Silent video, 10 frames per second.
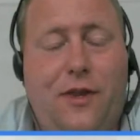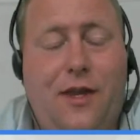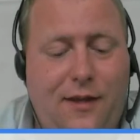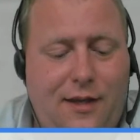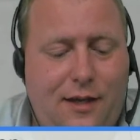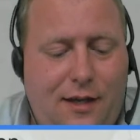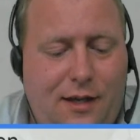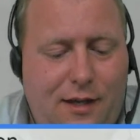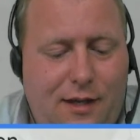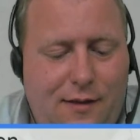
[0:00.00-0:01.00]
I think
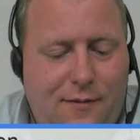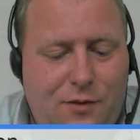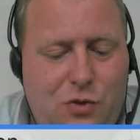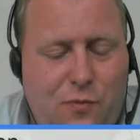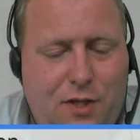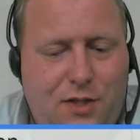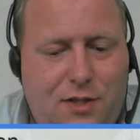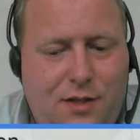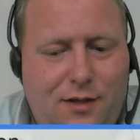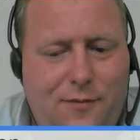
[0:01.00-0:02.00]
too much
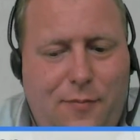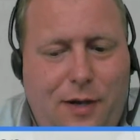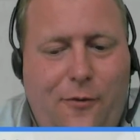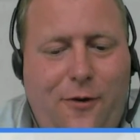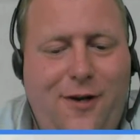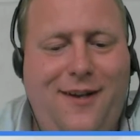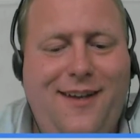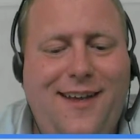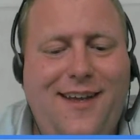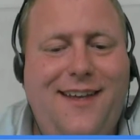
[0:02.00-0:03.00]
power
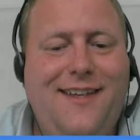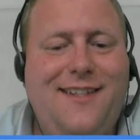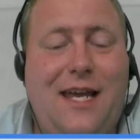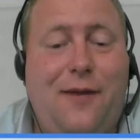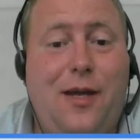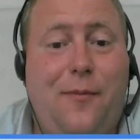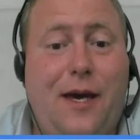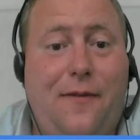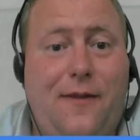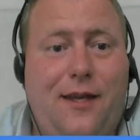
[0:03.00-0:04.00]
can be a
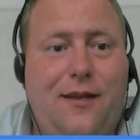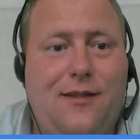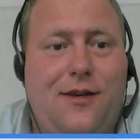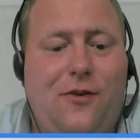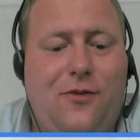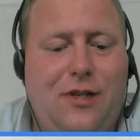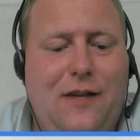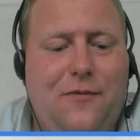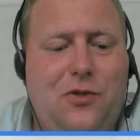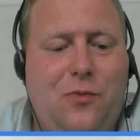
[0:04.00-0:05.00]
bad thing, because it also
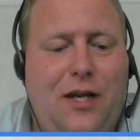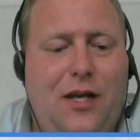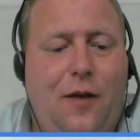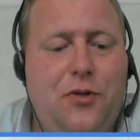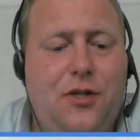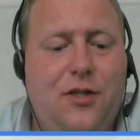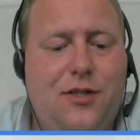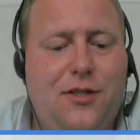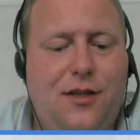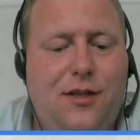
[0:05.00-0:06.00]
leaves too many
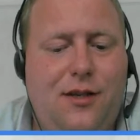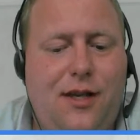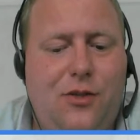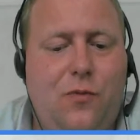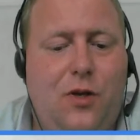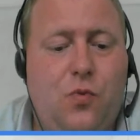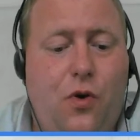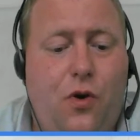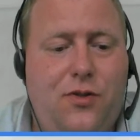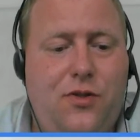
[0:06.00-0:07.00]
options and too much
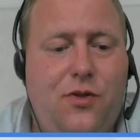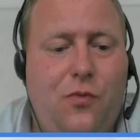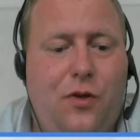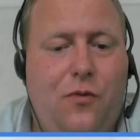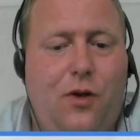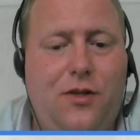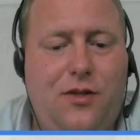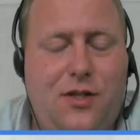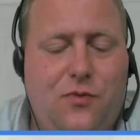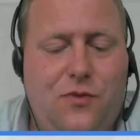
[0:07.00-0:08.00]
work to do when you want
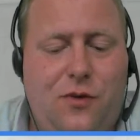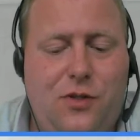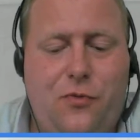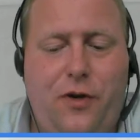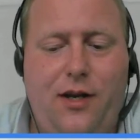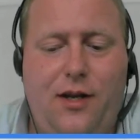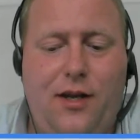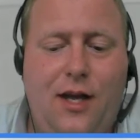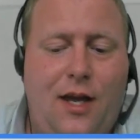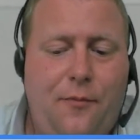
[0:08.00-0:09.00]
to create a
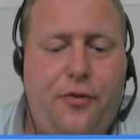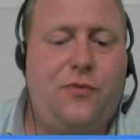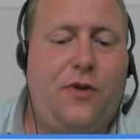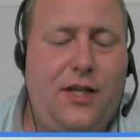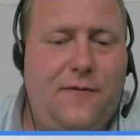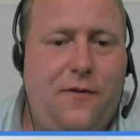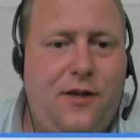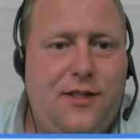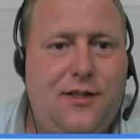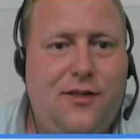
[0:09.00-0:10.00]
press release, for
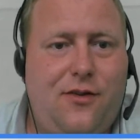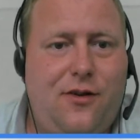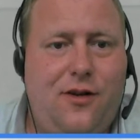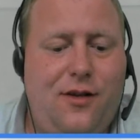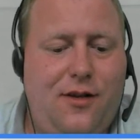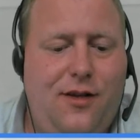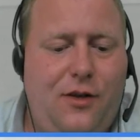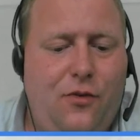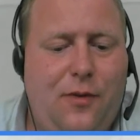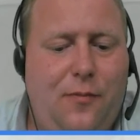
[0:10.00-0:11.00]
instance, or a
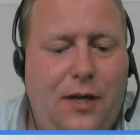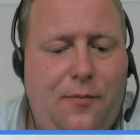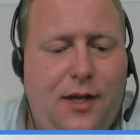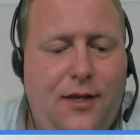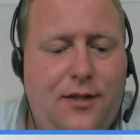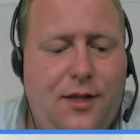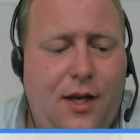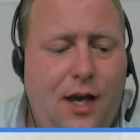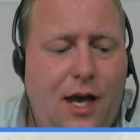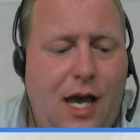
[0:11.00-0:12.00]
new campaign page.
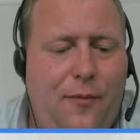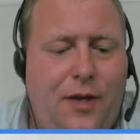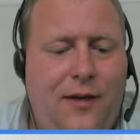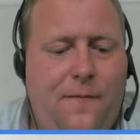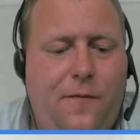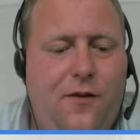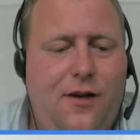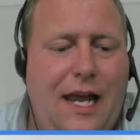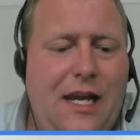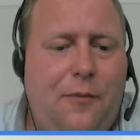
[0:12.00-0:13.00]
I mean, for
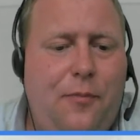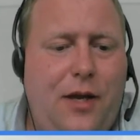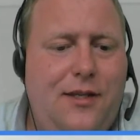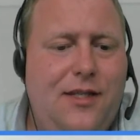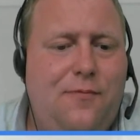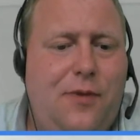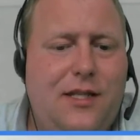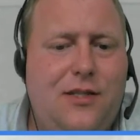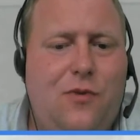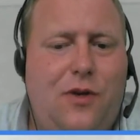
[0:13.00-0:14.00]
landing pages,
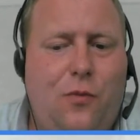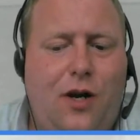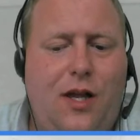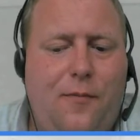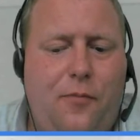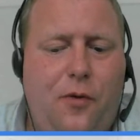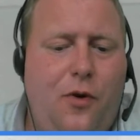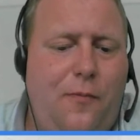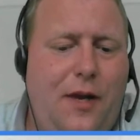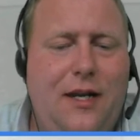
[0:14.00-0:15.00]
places where you want to
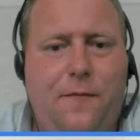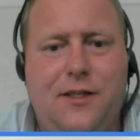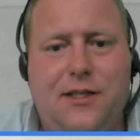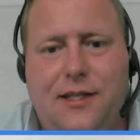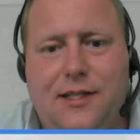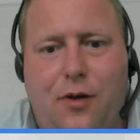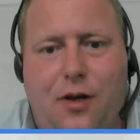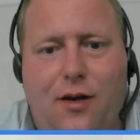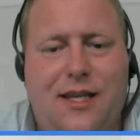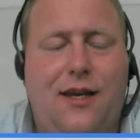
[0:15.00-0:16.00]
promote many different teaser
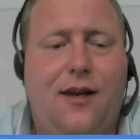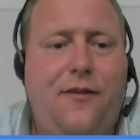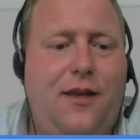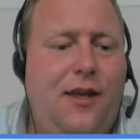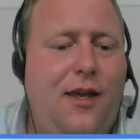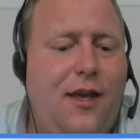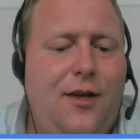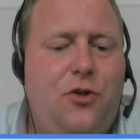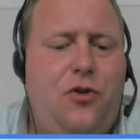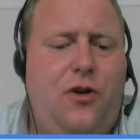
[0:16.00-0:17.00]
blocks, that kind of thing,
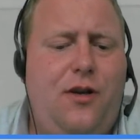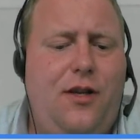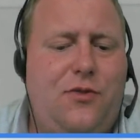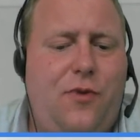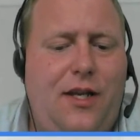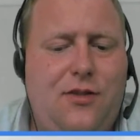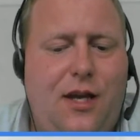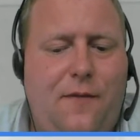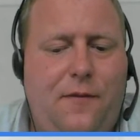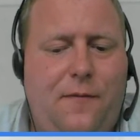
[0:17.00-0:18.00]
sure, it's great to
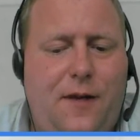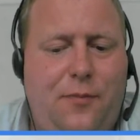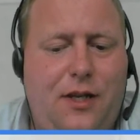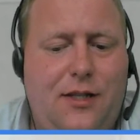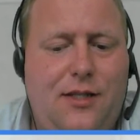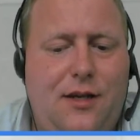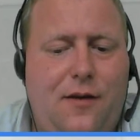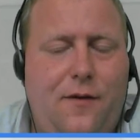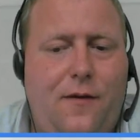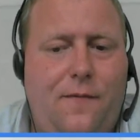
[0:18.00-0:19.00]
have the flexibility
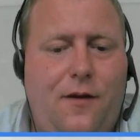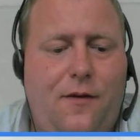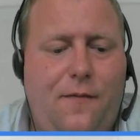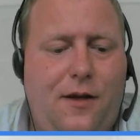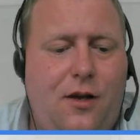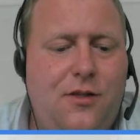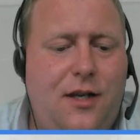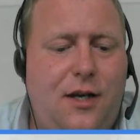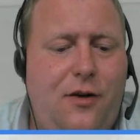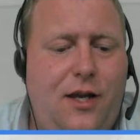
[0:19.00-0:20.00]
of a content
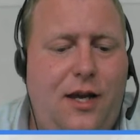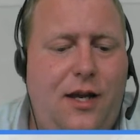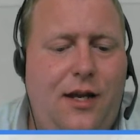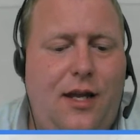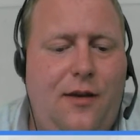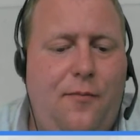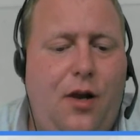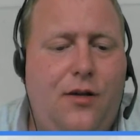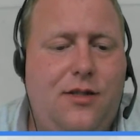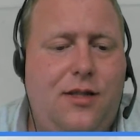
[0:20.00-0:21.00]
area and
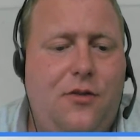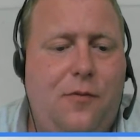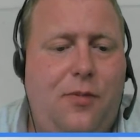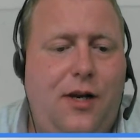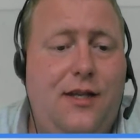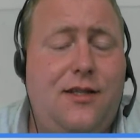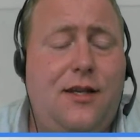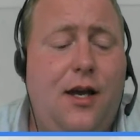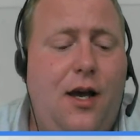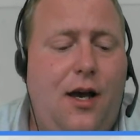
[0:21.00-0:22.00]
blocks that you can place,
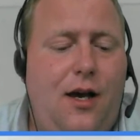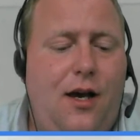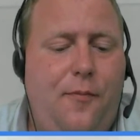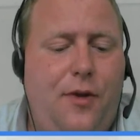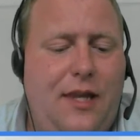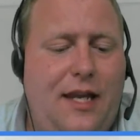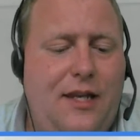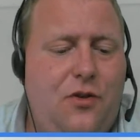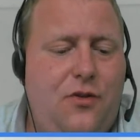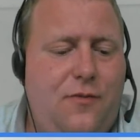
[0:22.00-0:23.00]
but that
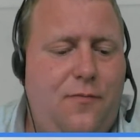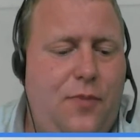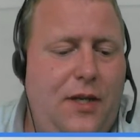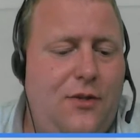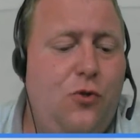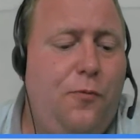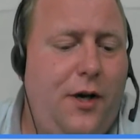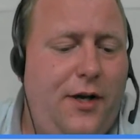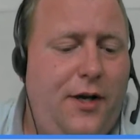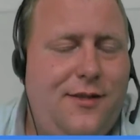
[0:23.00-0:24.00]
should be the super
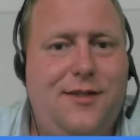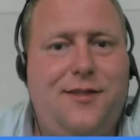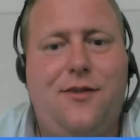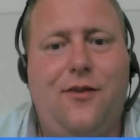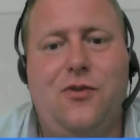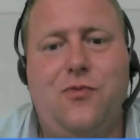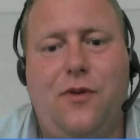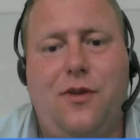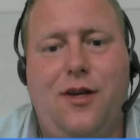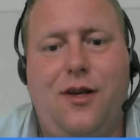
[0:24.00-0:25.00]
editors, those with
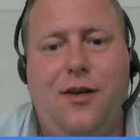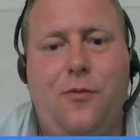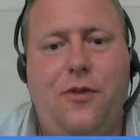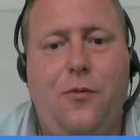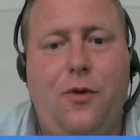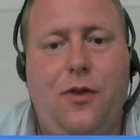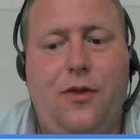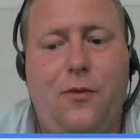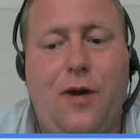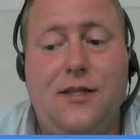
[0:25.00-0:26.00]
the
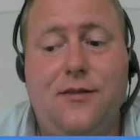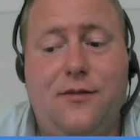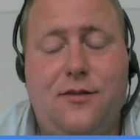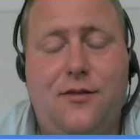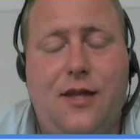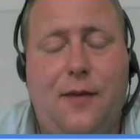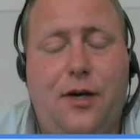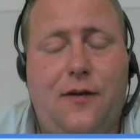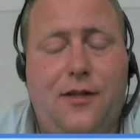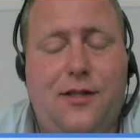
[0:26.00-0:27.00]
rights to that part
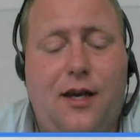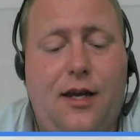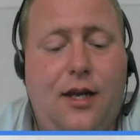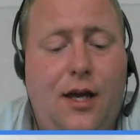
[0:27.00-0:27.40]
of the site.